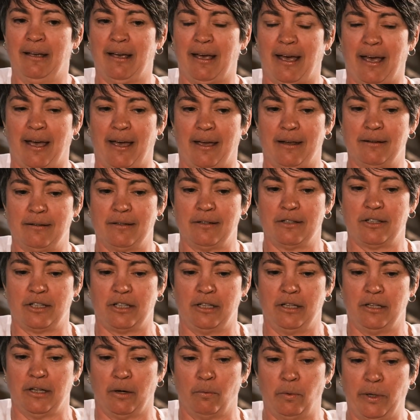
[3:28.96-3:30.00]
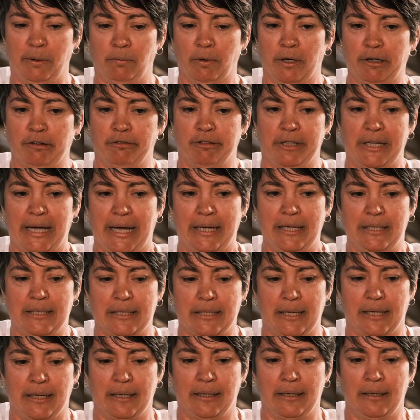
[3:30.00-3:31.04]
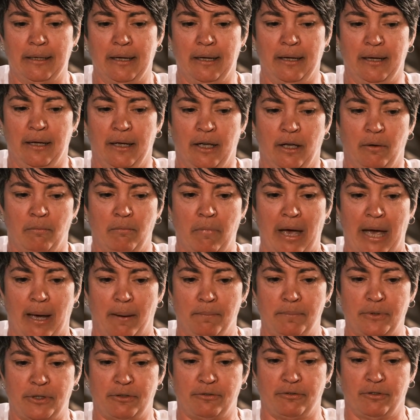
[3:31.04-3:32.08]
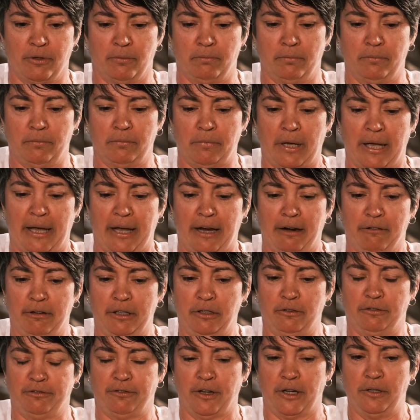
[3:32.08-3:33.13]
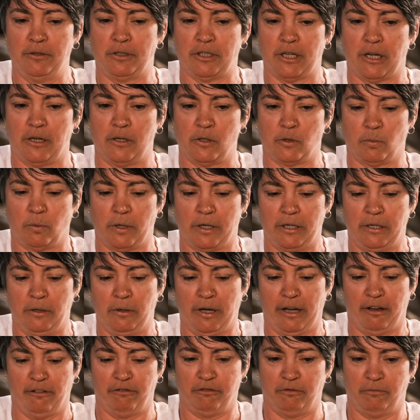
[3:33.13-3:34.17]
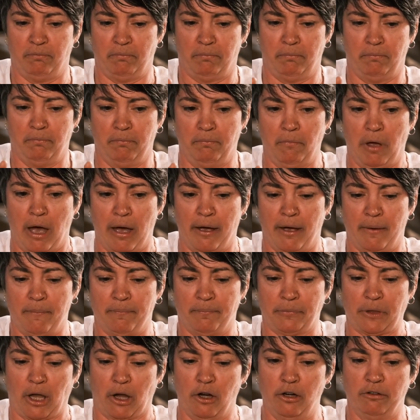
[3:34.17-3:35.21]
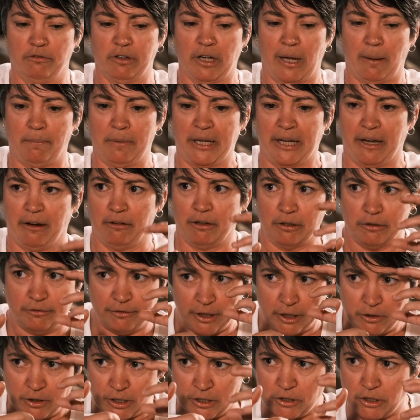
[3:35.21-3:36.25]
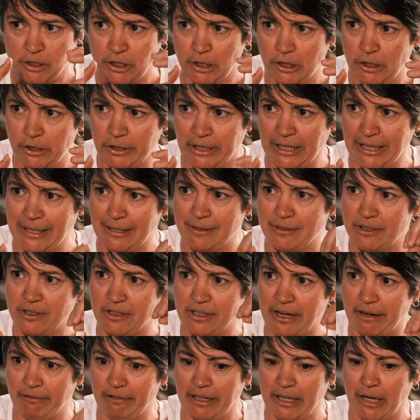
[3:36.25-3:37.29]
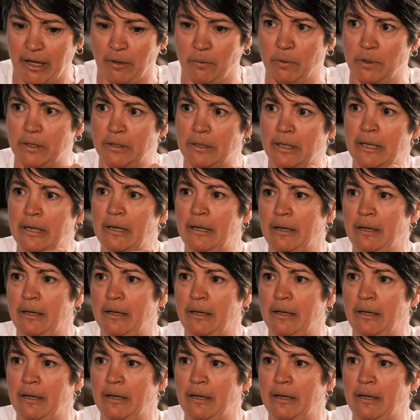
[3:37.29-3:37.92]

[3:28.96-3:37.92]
And we were creating maps from aerial photos where you have overlapping aerial photos and you're looking in stereo, and